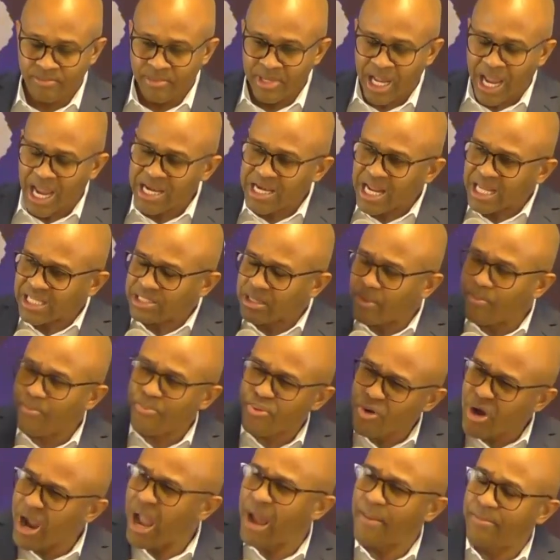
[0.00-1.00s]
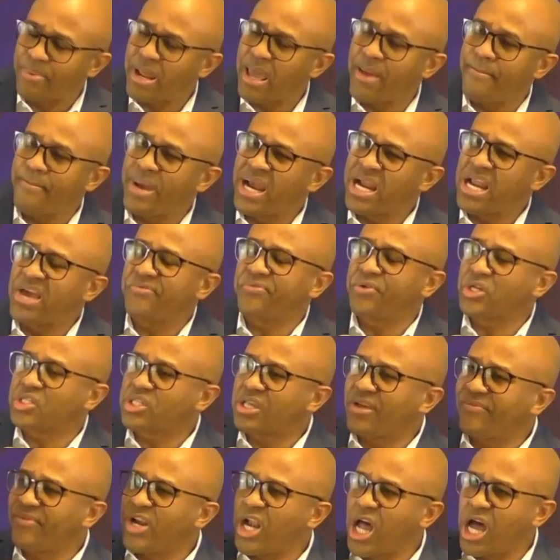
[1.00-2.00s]
And that's a problem. Many of
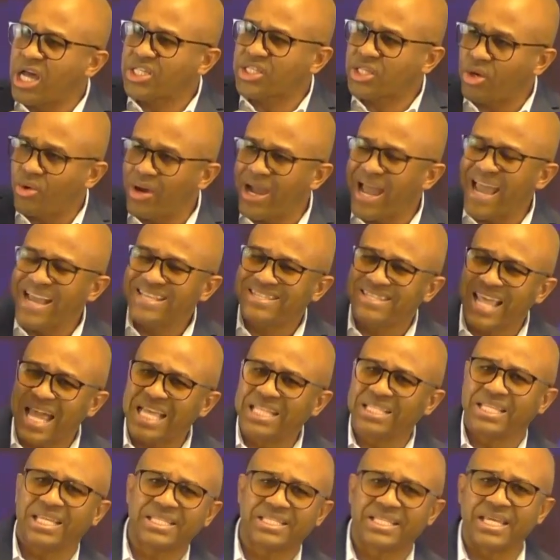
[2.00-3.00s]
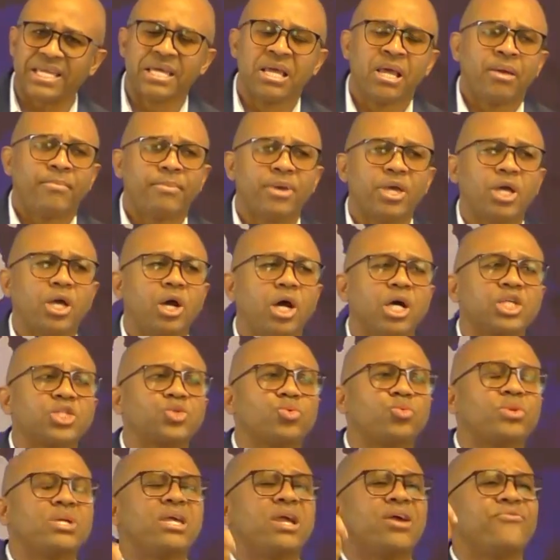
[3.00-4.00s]
us have lost our identity
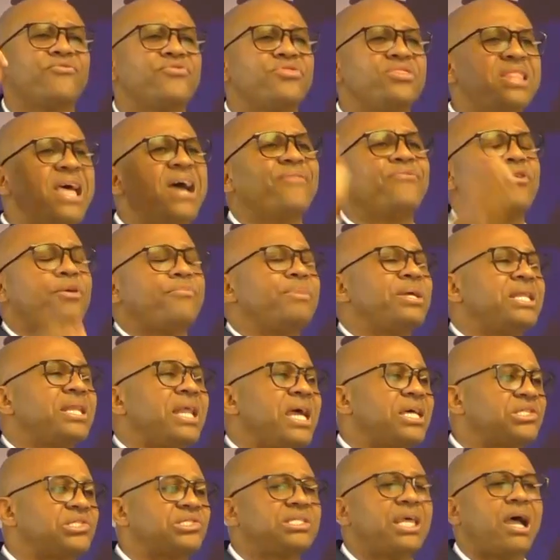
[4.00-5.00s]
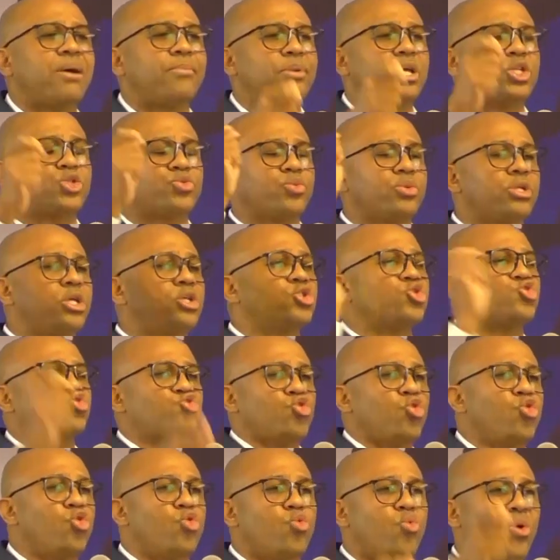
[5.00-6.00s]
because we have never been established with the
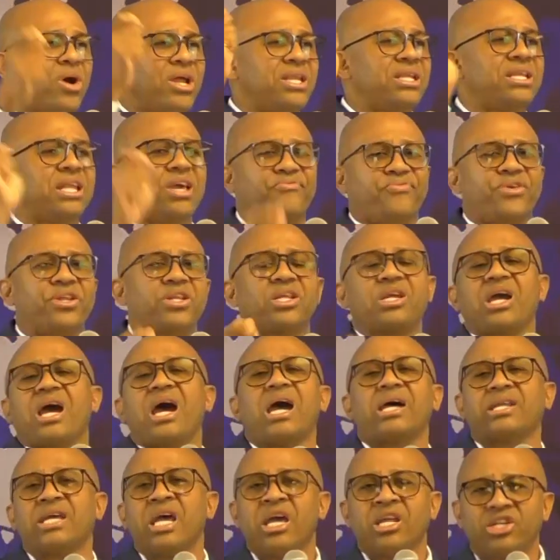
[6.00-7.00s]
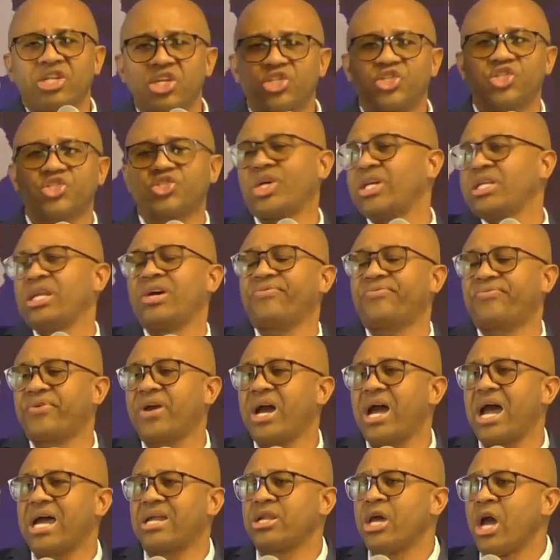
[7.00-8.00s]
true one living God, the Son of
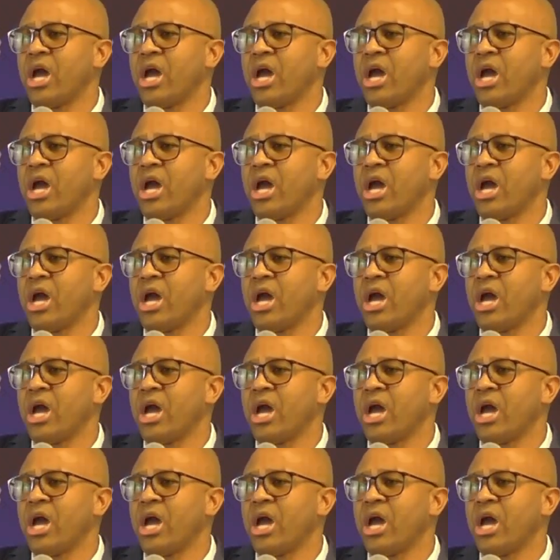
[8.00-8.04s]
God,